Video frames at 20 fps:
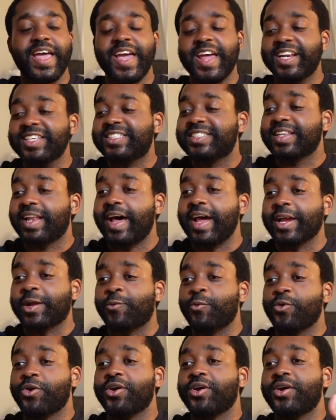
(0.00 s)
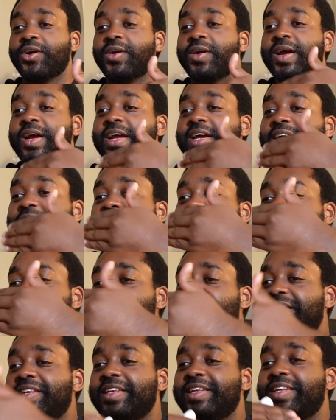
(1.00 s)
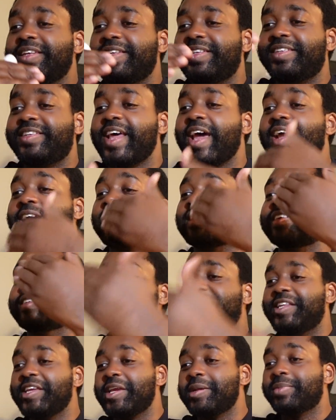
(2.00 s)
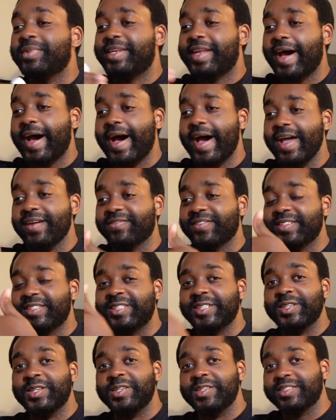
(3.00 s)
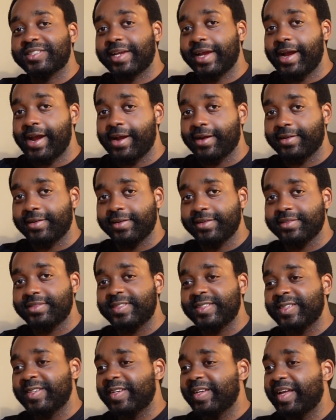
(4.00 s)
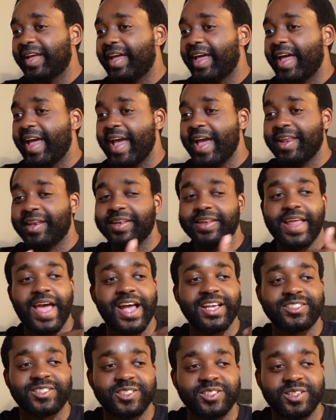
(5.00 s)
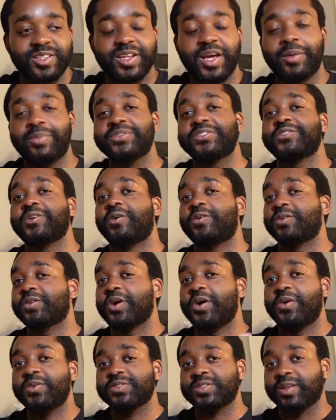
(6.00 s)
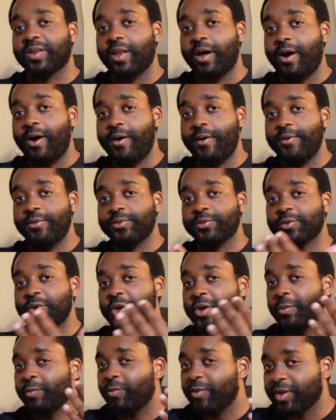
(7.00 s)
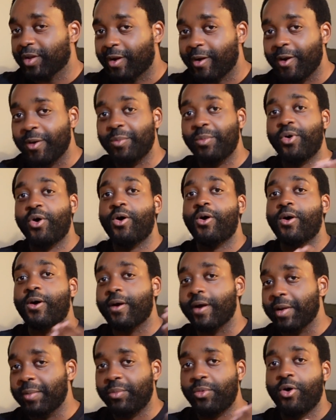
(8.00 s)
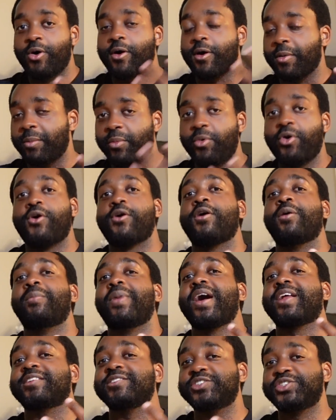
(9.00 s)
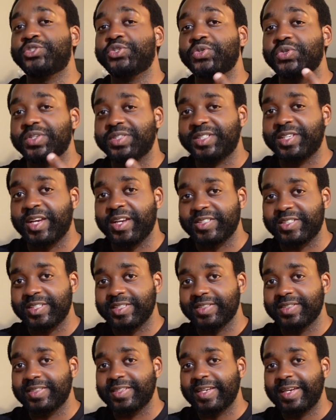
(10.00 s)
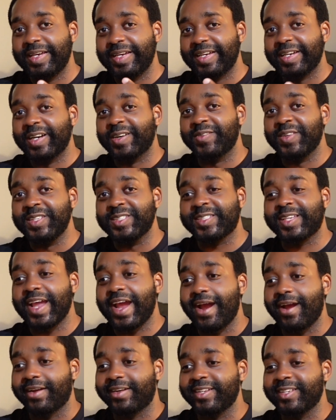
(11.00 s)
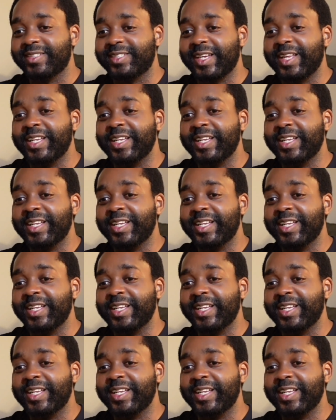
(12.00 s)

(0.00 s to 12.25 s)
And it's like we're taking a deep dive into these characters. And as the episode goes along, we learn more and more and more about the true intentions of these characters.